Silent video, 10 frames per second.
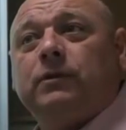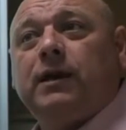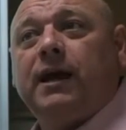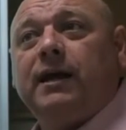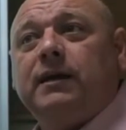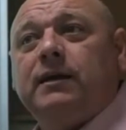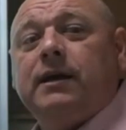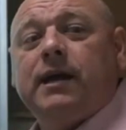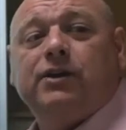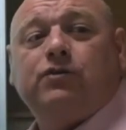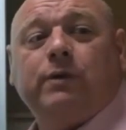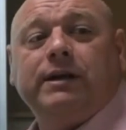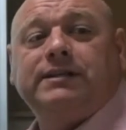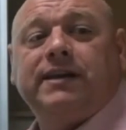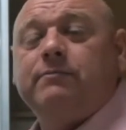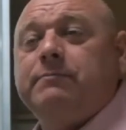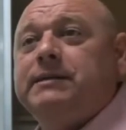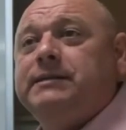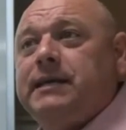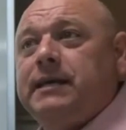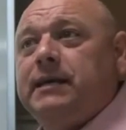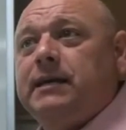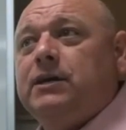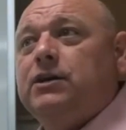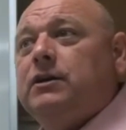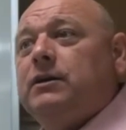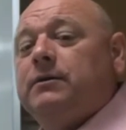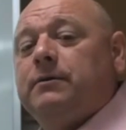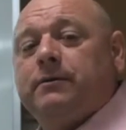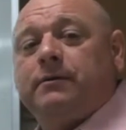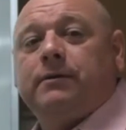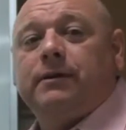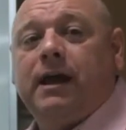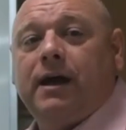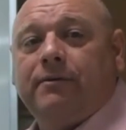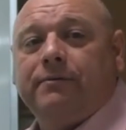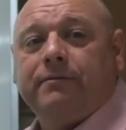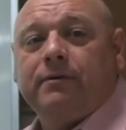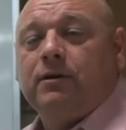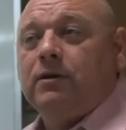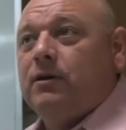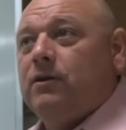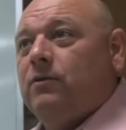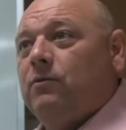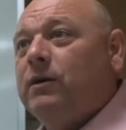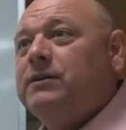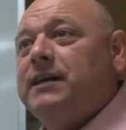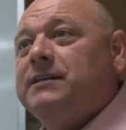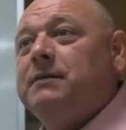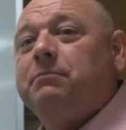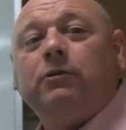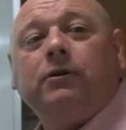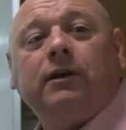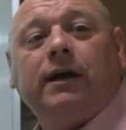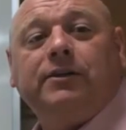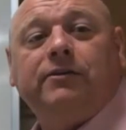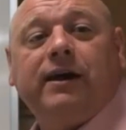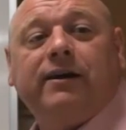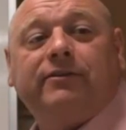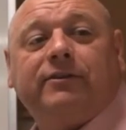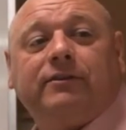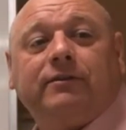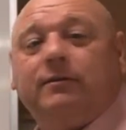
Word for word: okay, in 27 BC. Now, what does that temple look like, you ask?